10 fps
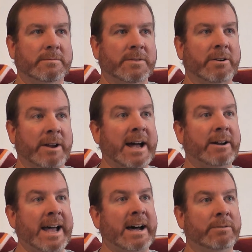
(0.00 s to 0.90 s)
figuring
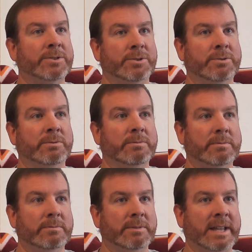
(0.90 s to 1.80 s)
out how to
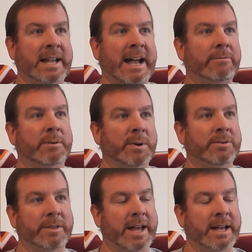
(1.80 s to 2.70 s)
get out from
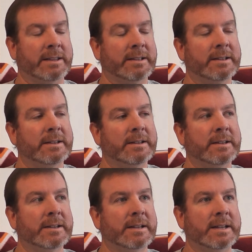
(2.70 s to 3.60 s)
under that.
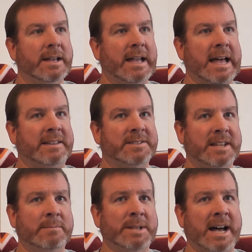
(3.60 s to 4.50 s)
At the
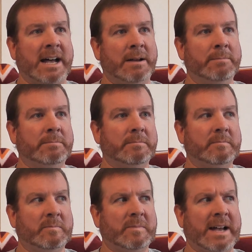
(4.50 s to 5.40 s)
same time,
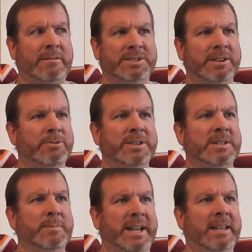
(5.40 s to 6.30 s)
I was
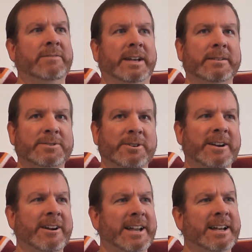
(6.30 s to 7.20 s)
increasing my giving. So
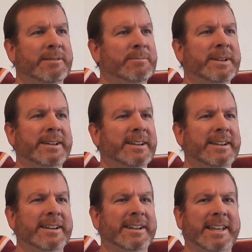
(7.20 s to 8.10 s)
here I am
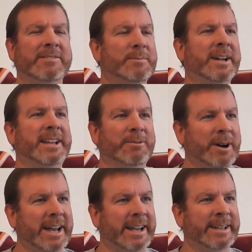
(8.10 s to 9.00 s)
giving money
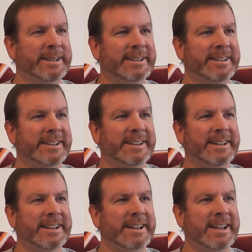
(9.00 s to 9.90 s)
away,
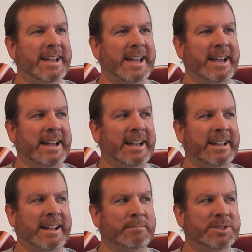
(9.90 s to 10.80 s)

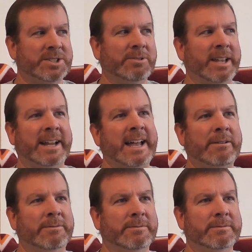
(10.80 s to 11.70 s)
and I'm still getting
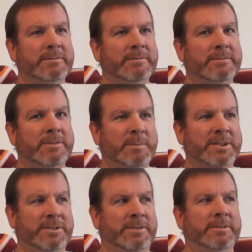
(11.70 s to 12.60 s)
out from
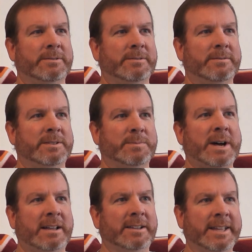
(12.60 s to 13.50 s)
under this
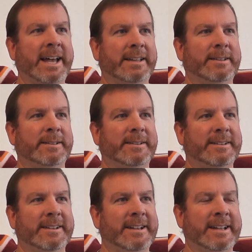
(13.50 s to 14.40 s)
pile of debt.
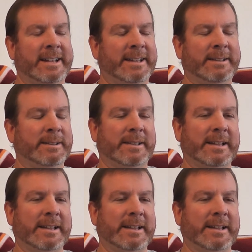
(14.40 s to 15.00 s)
And